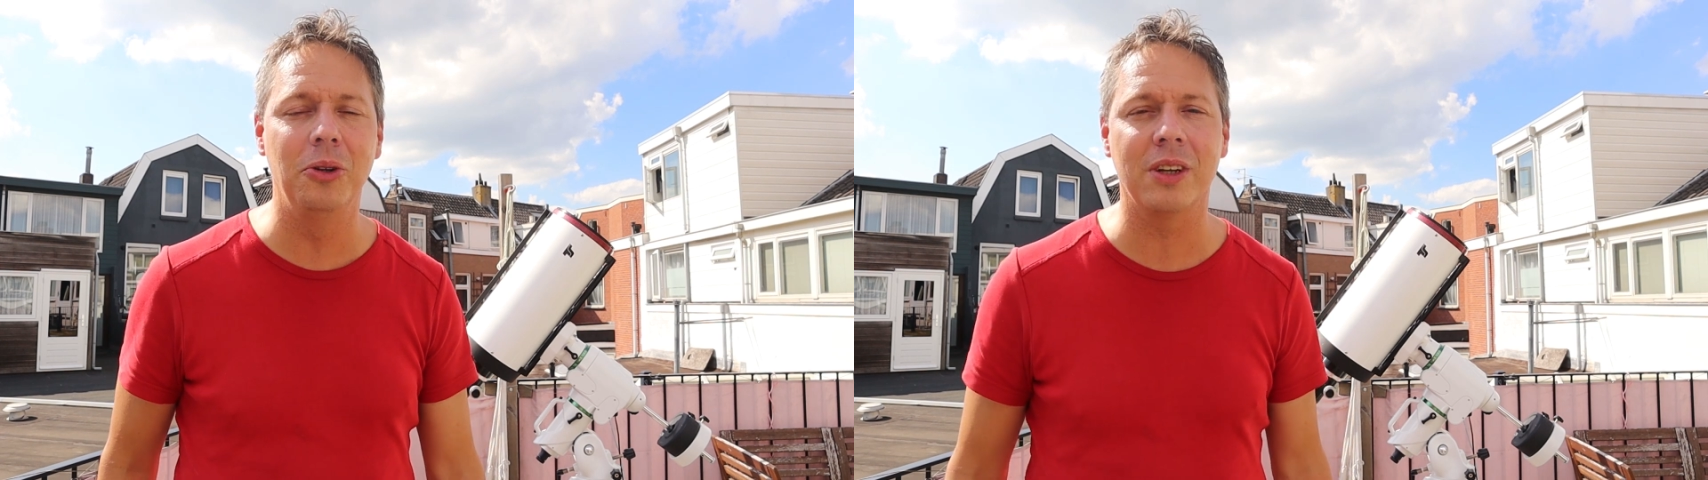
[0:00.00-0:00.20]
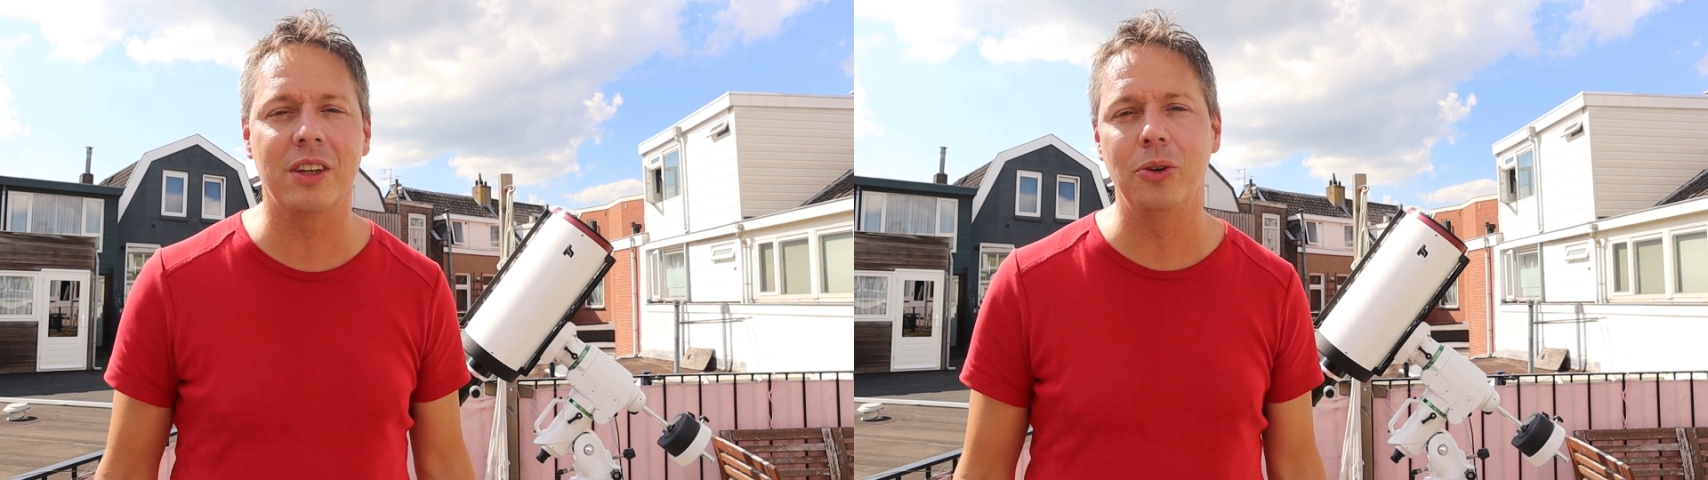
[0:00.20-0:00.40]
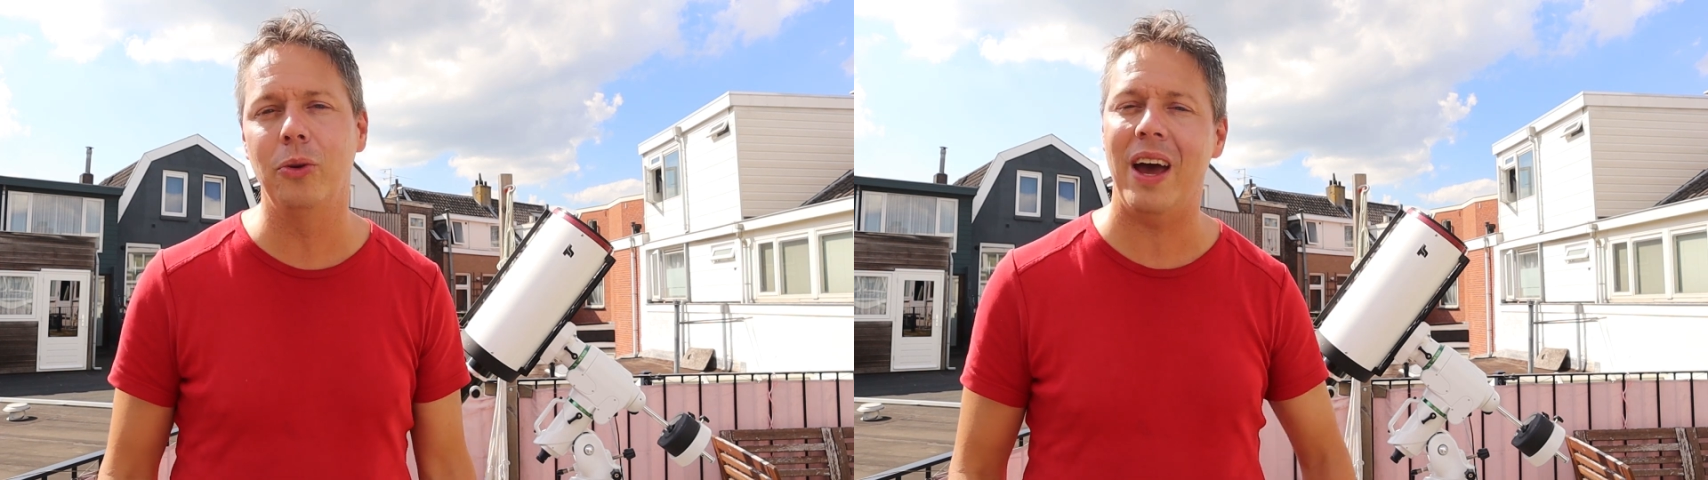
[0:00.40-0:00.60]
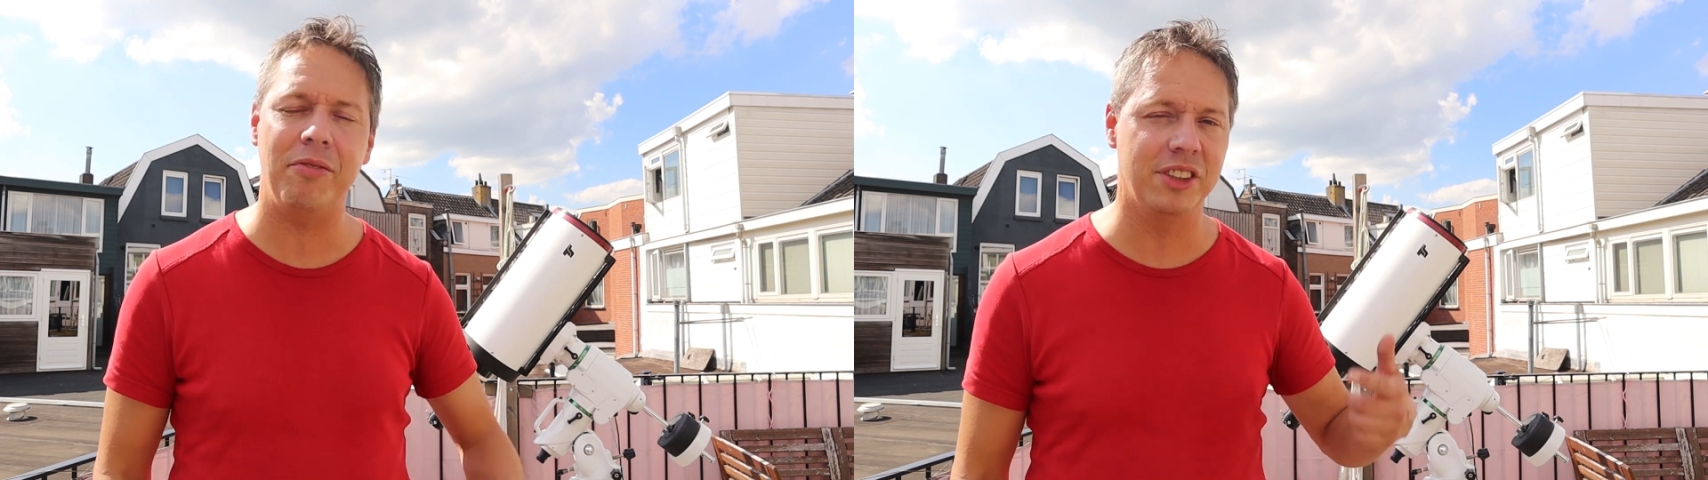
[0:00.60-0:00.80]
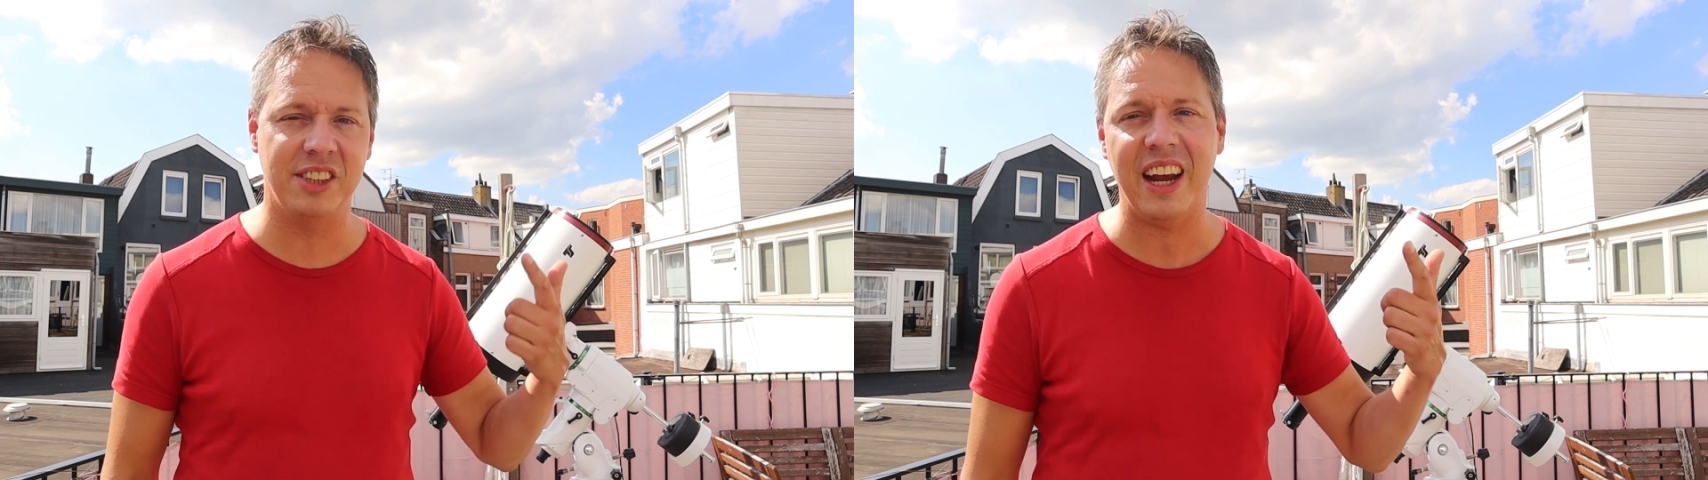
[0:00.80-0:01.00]
good to
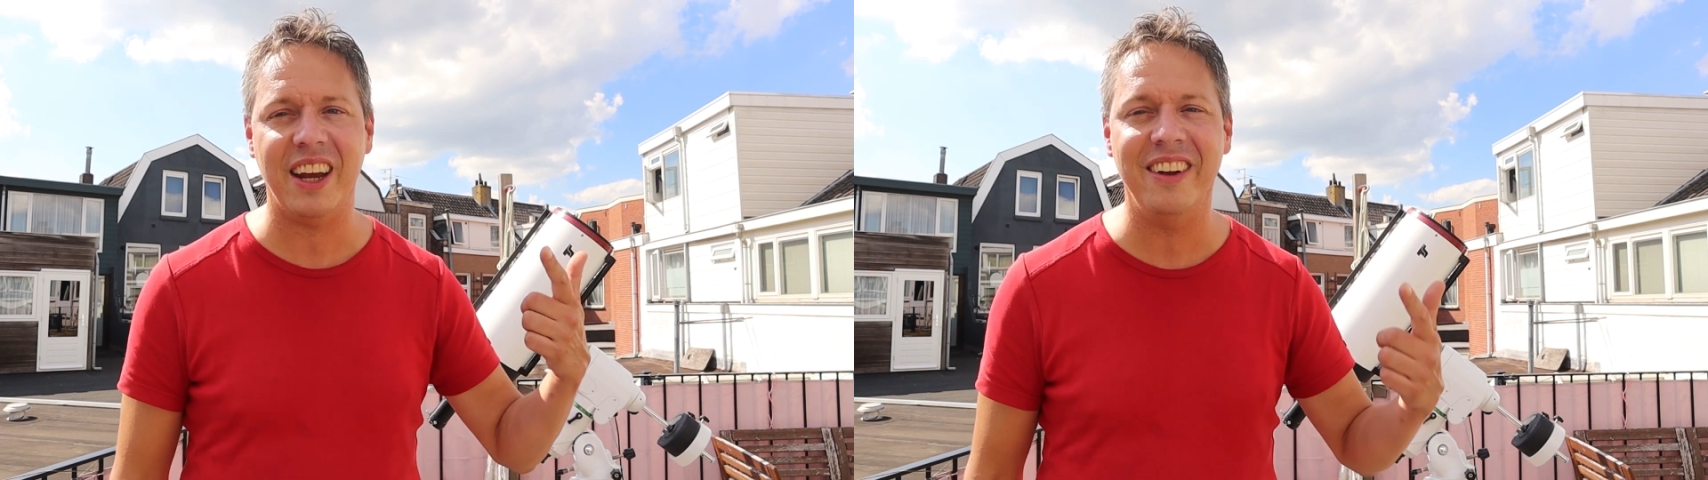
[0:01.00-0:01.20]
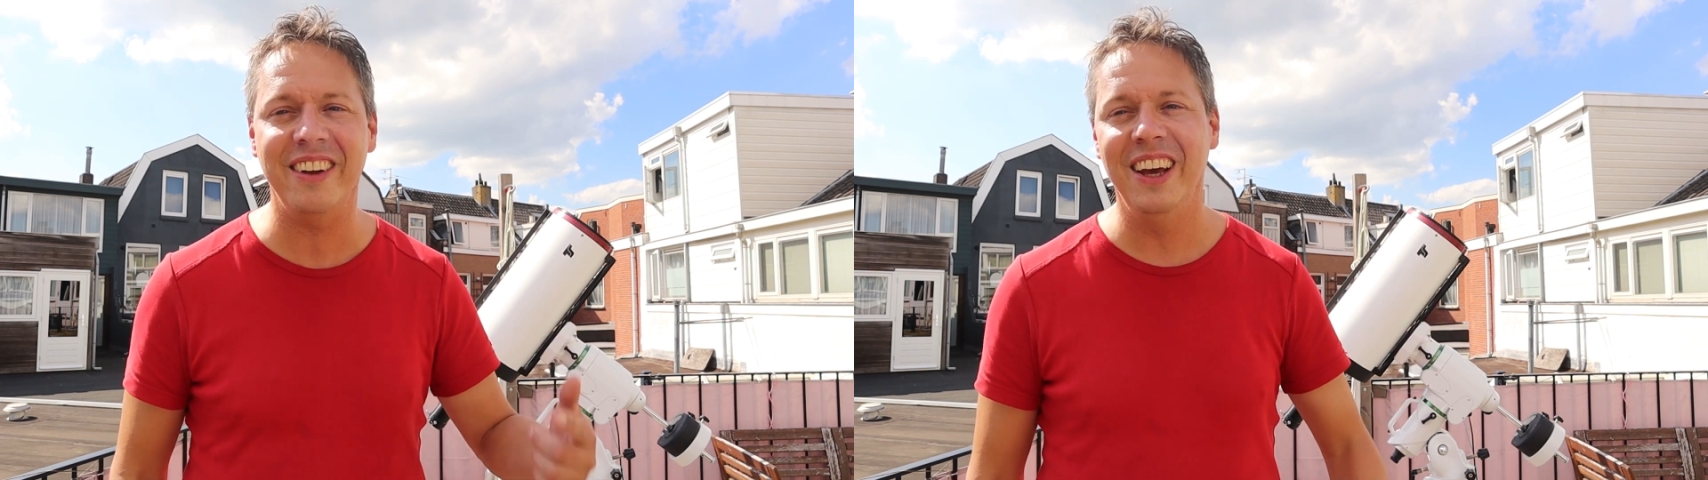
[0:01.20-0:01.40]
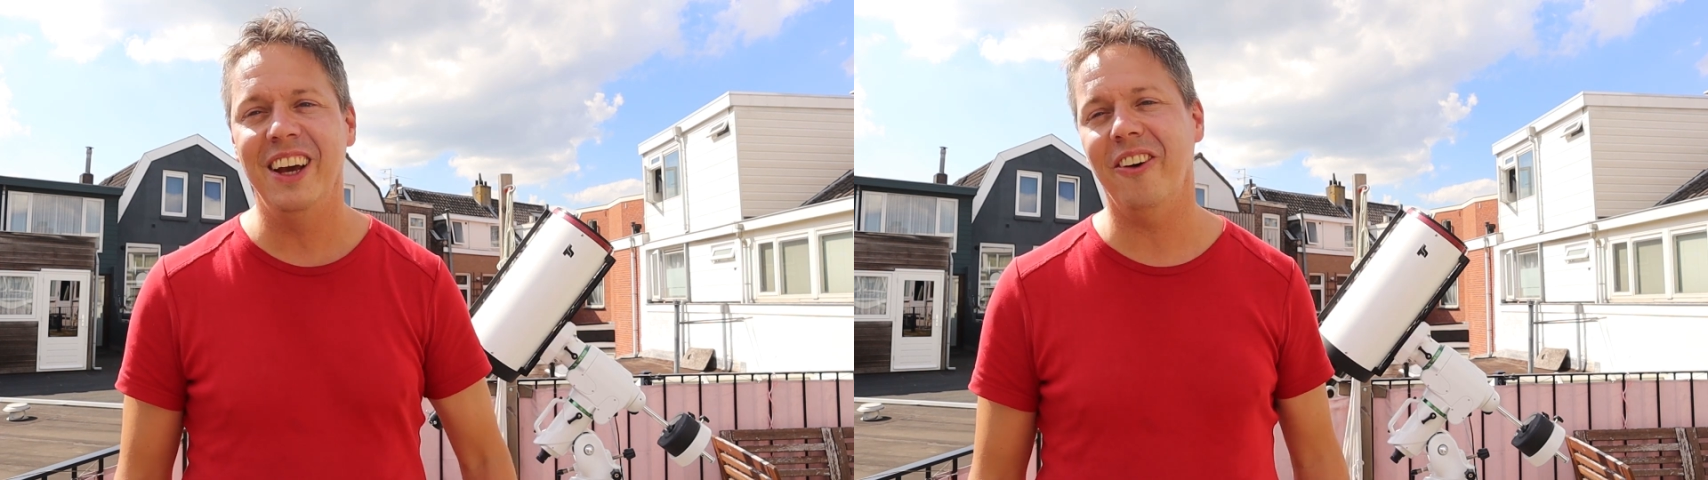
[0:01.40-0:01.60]
have a second